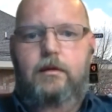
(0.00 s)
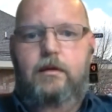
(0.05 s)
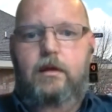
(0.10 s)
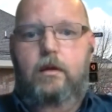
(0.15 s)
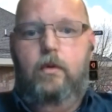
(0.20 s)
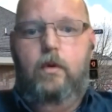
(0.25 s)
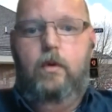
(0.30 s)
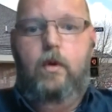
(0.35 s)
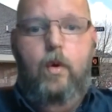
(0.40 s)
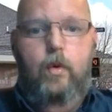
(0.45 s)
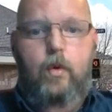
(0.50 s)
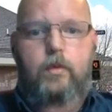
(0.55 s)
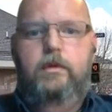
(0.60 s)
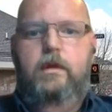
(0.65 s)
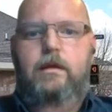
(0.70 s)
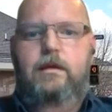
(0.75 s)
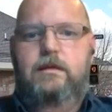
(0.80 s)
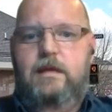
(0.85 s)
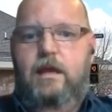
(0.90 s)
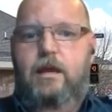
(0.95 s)
there were
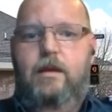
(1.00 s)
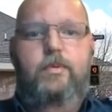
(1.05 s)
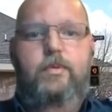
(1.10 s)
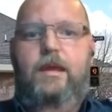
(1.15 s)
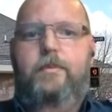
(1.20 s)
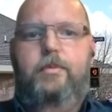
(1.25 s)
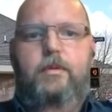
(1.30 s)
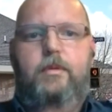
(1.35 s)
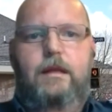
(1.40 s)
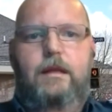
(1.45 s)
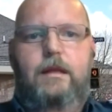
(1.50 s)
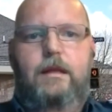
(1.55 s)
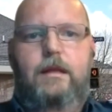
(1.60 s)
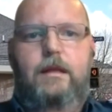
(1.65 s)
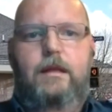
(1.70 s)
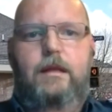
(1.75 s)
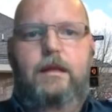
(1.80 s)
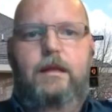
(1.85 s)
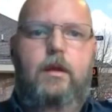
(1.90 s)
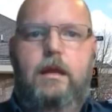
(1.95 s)
only 10 people allowed to
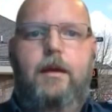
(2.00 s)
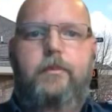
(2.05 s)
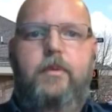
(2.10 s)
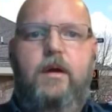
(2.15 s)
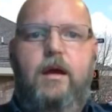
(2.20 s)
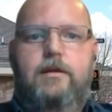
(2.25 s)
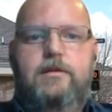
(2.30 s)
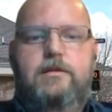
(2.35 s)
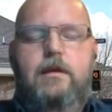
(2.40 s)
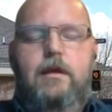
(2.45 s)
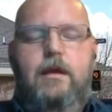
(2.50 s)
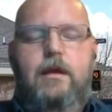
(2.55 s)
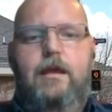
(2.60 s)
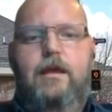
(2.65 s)
be on that bus.